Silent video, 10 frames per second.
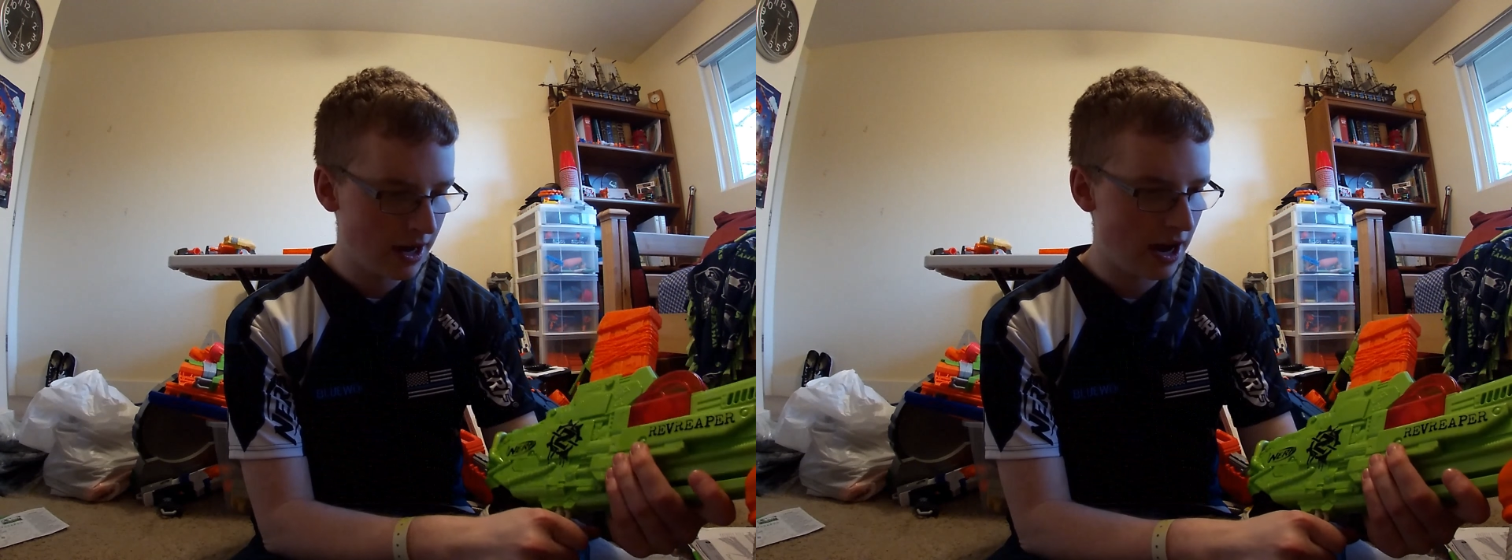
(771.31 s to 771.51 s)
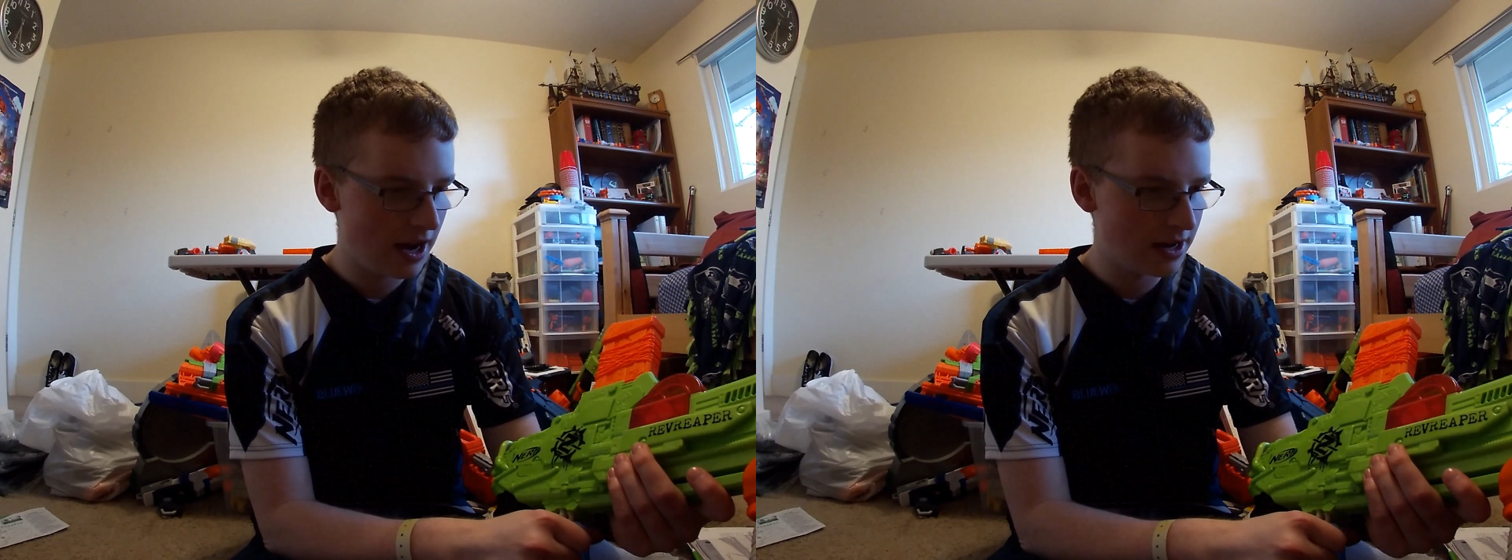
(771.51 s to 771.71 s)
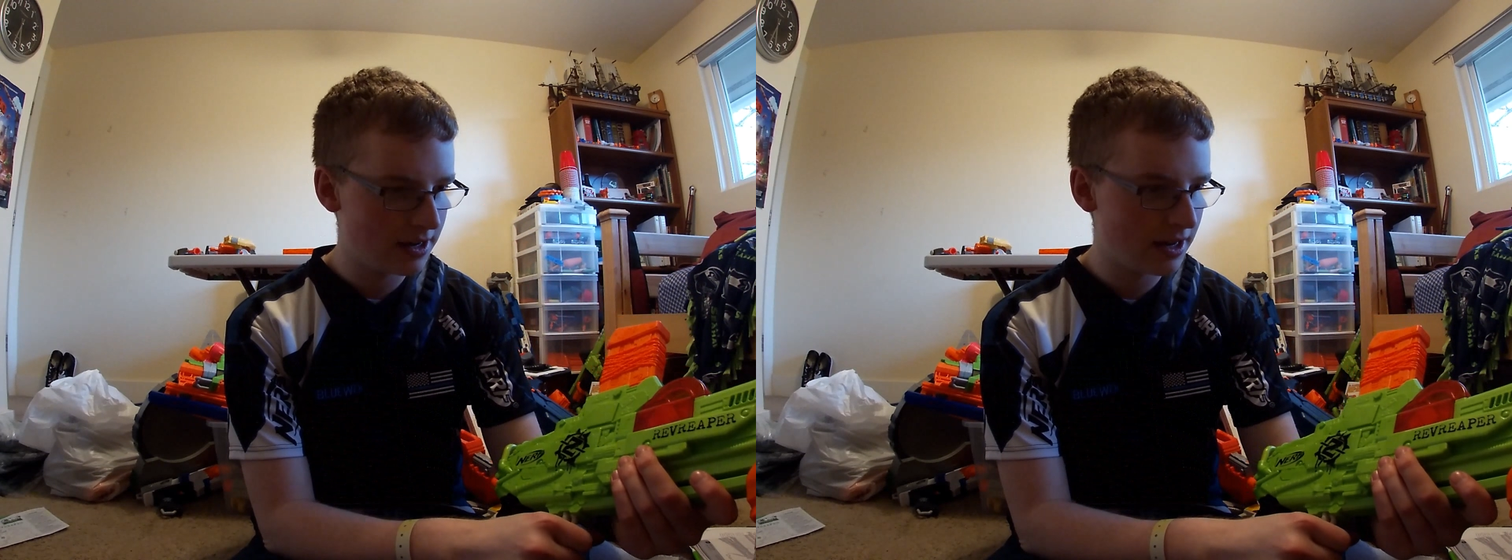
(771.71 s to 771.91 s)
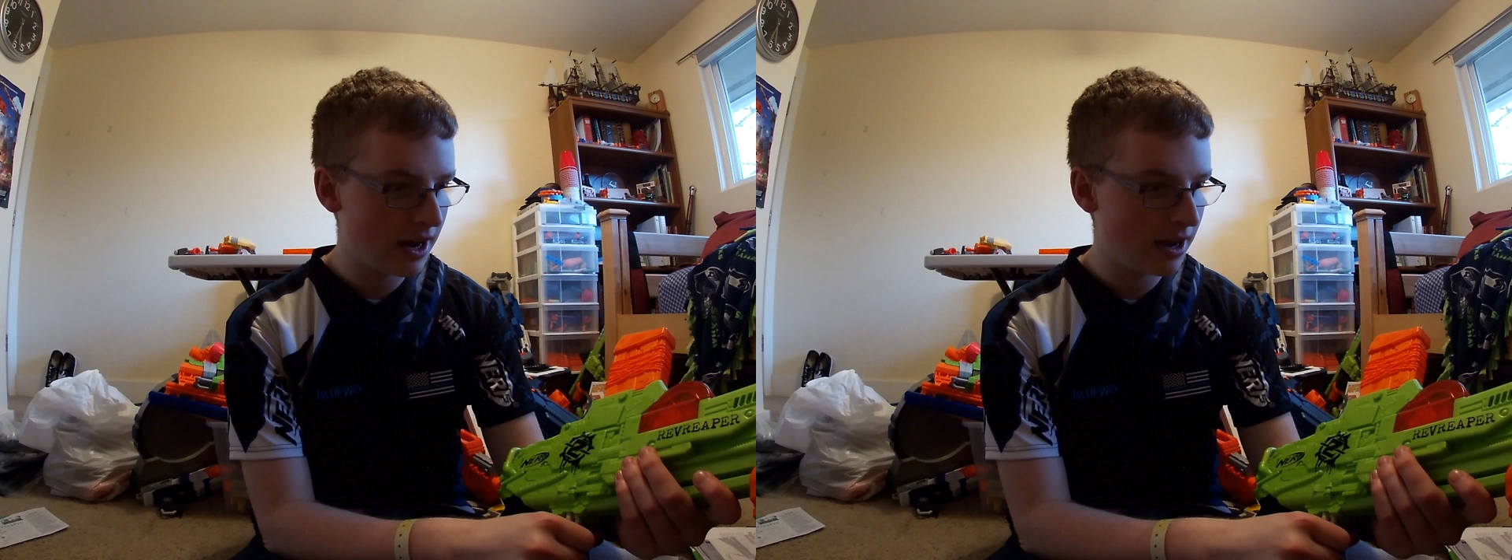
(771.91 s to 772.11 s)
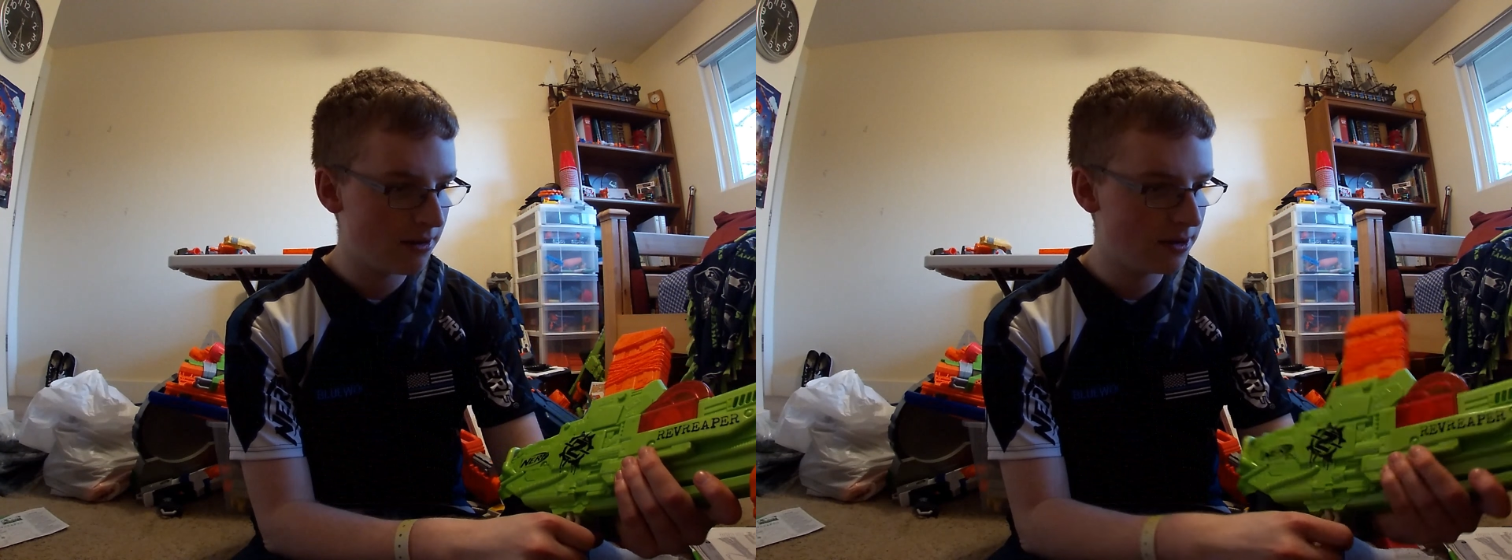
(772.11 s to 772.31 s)
And
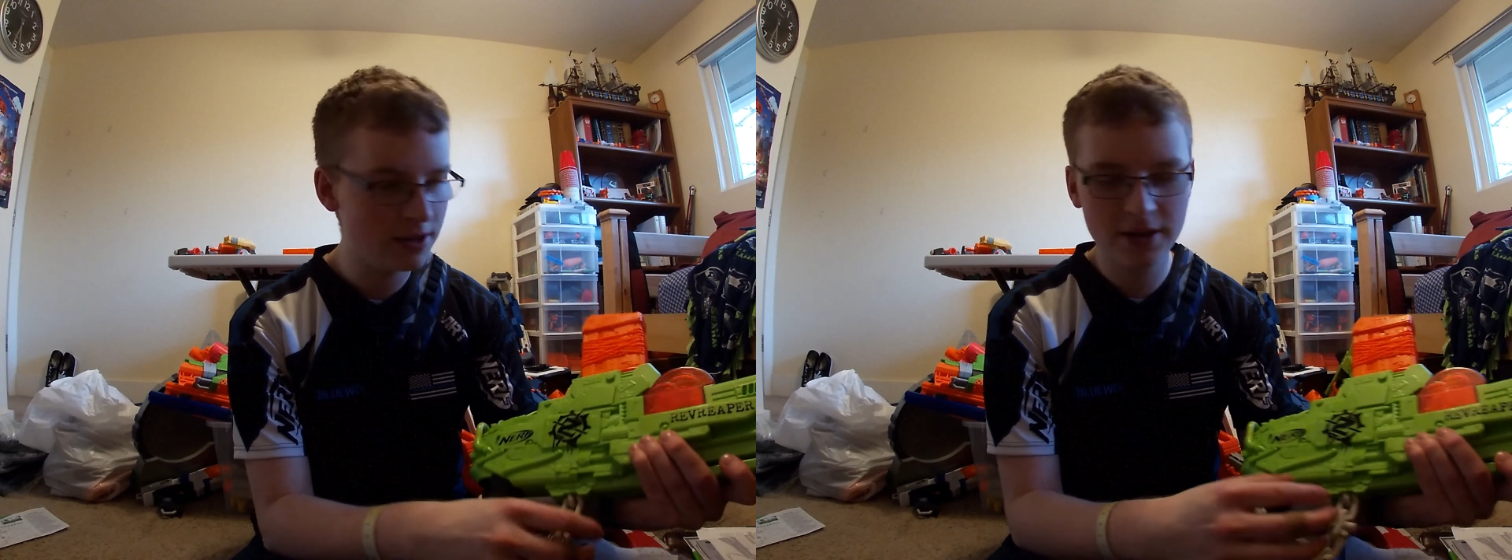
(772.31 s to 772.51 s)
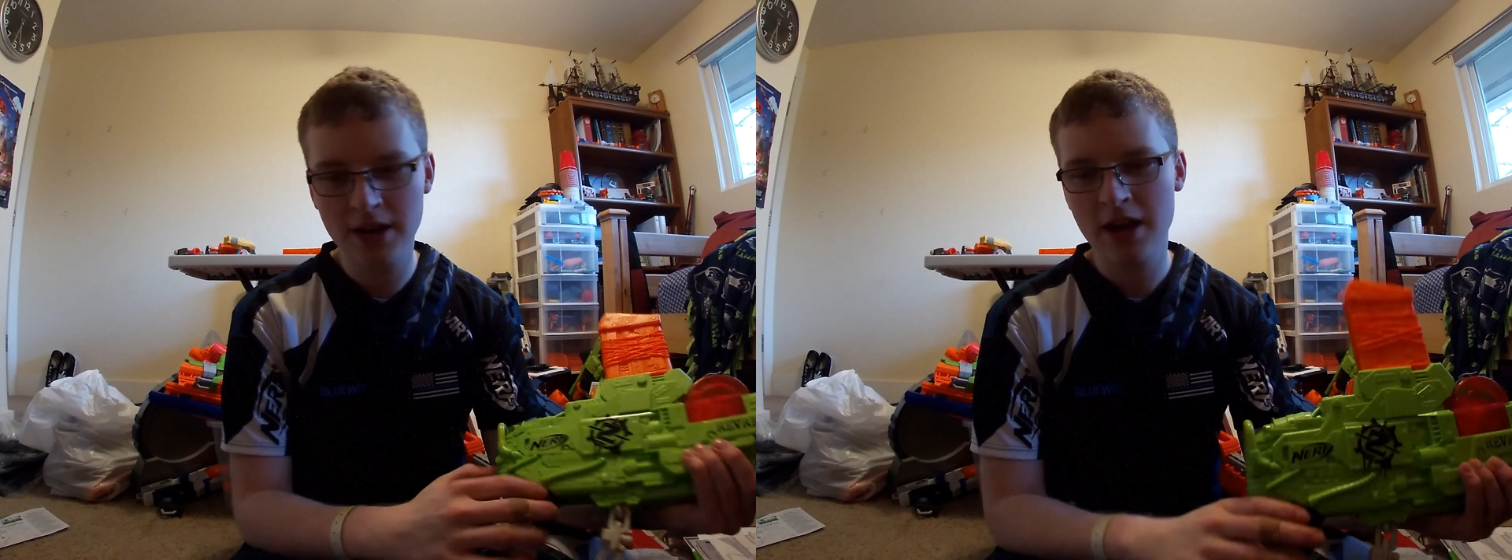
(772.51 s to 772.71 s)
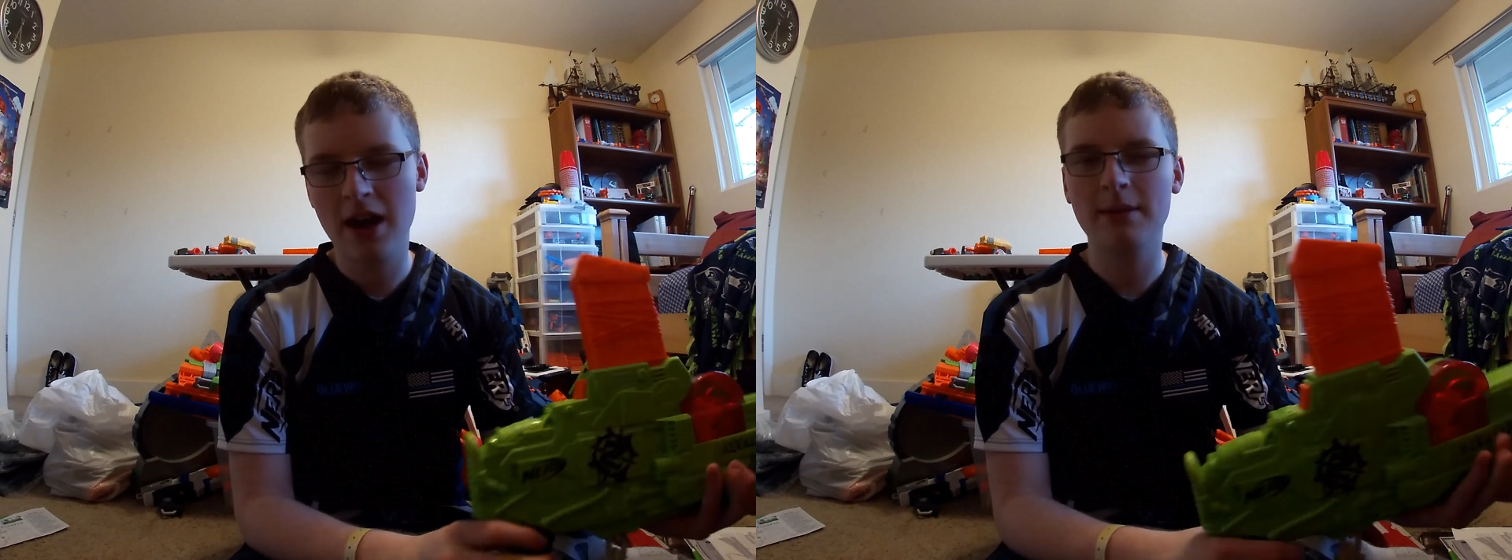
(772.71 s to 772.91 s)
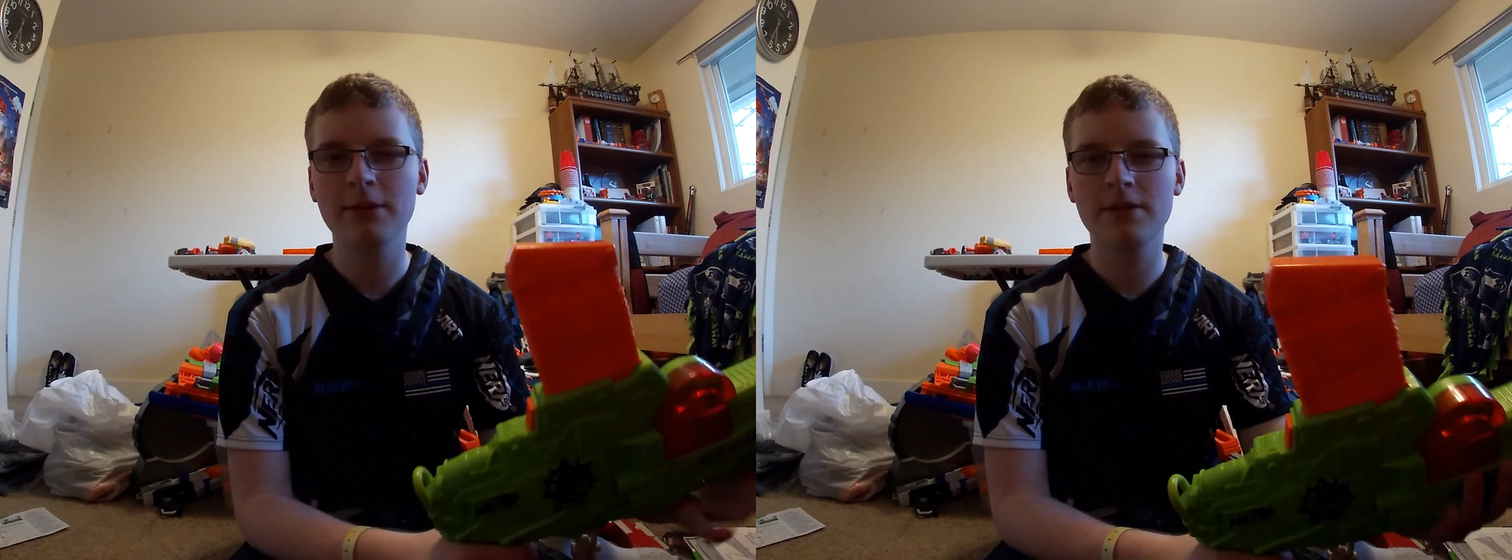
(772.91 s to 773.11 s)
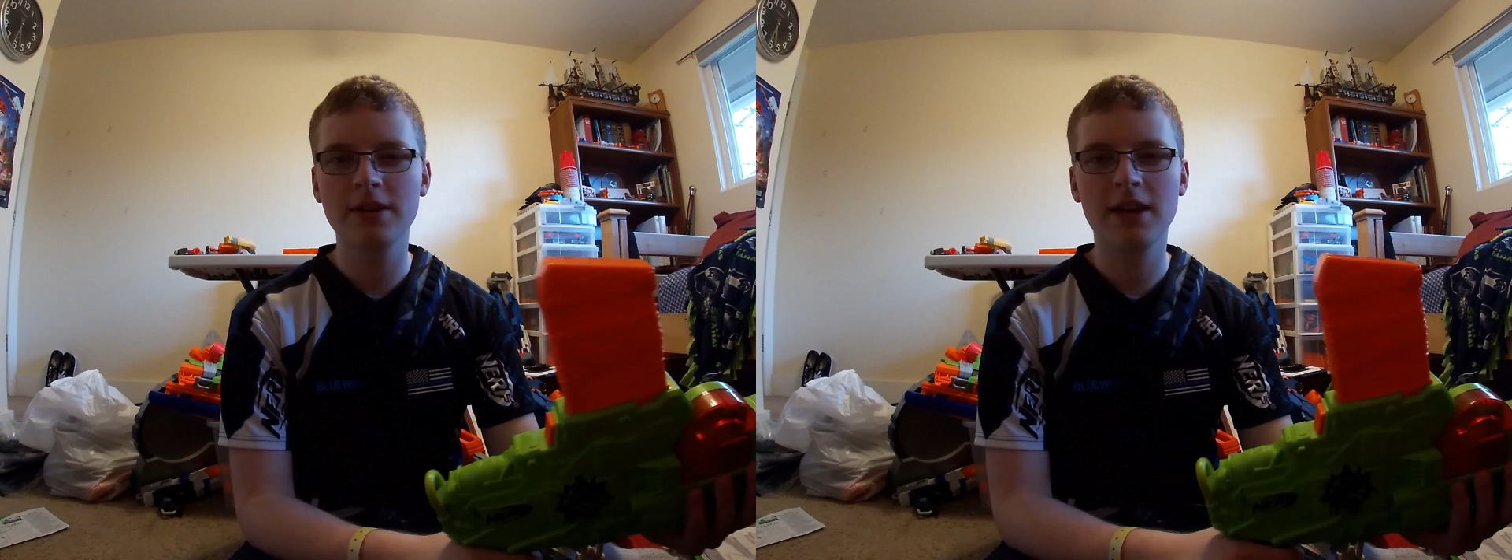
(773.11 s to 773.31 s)
now I'm
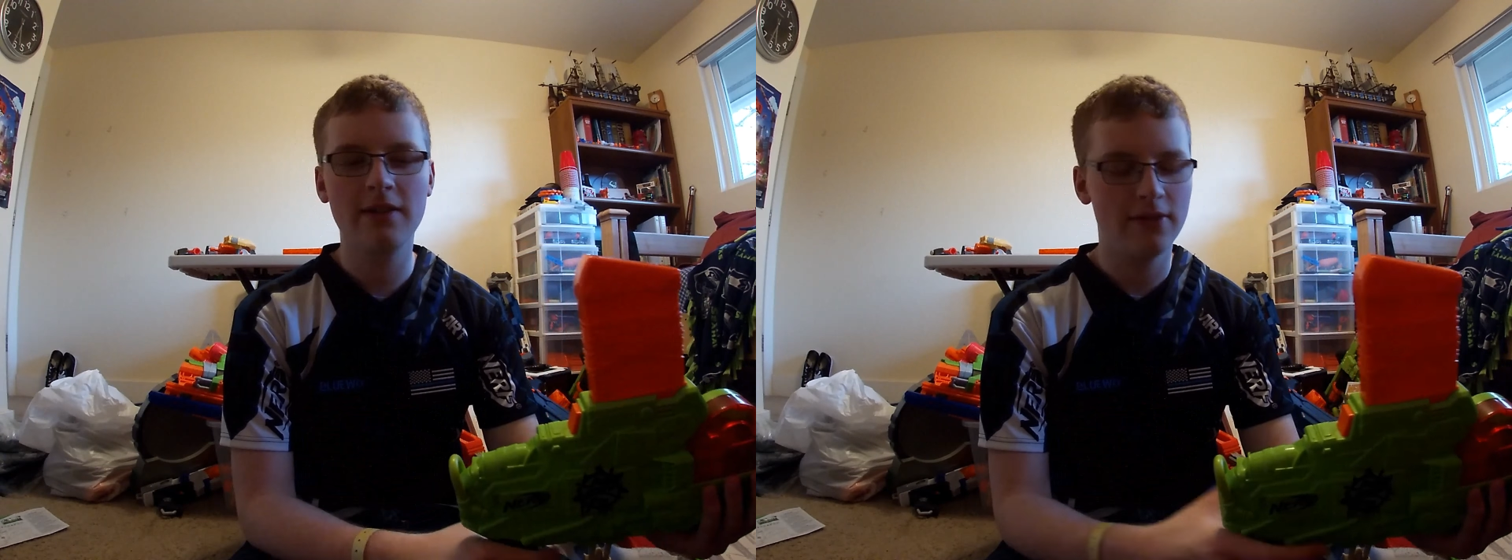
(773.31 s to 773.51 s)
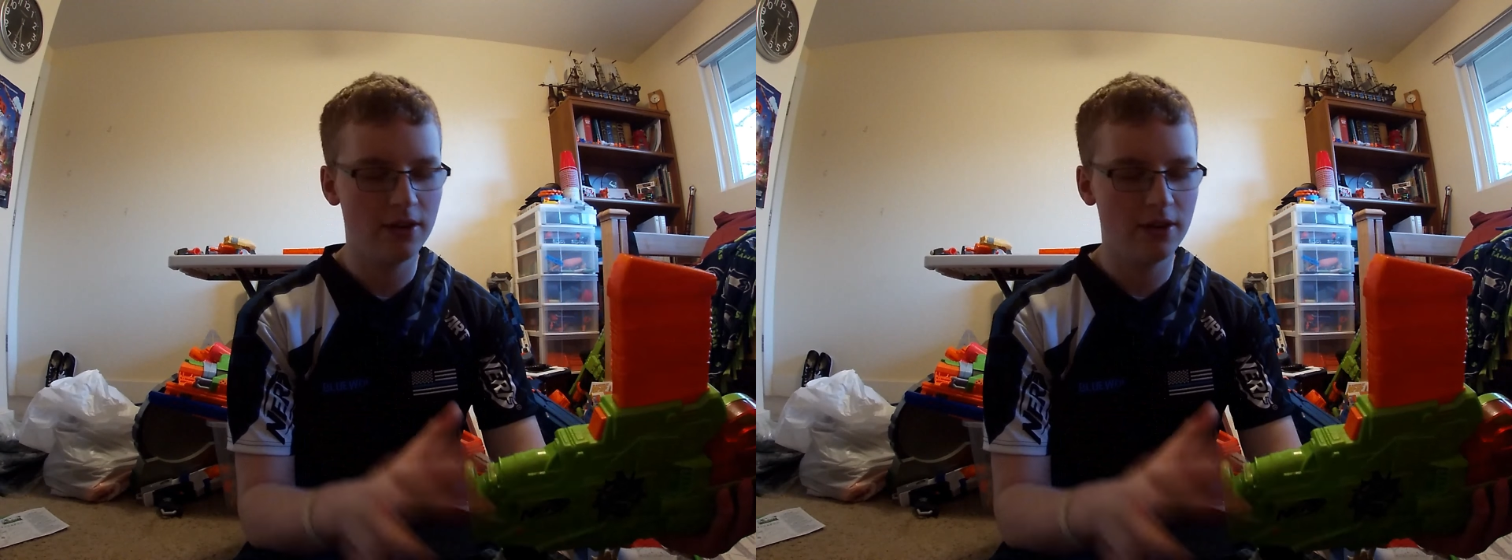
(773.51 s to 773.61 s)
going to give